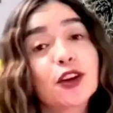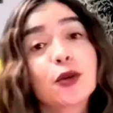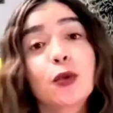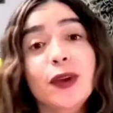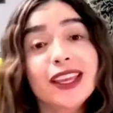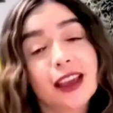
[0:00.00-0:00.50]

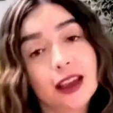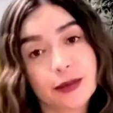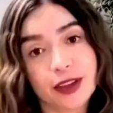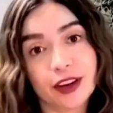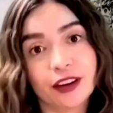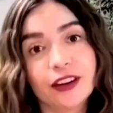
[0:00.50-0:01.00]
we came
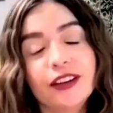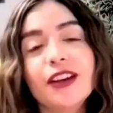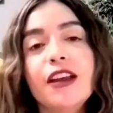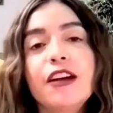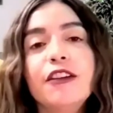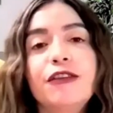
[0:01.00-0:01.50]
here
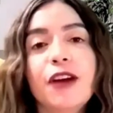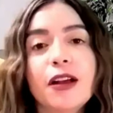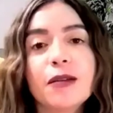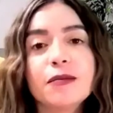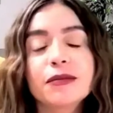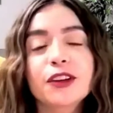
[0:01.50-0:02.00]

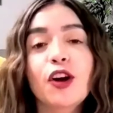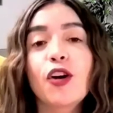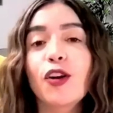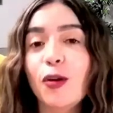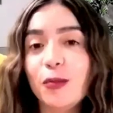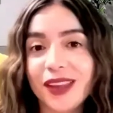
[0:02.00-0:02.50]
from
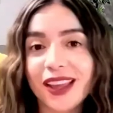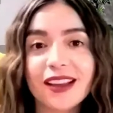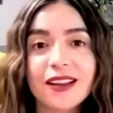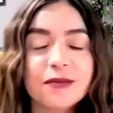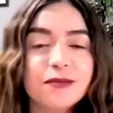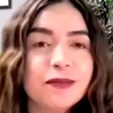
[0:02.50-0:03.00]

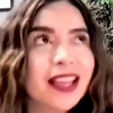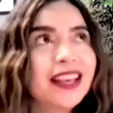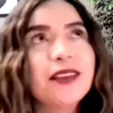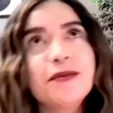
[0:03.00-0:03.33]
Colombia many,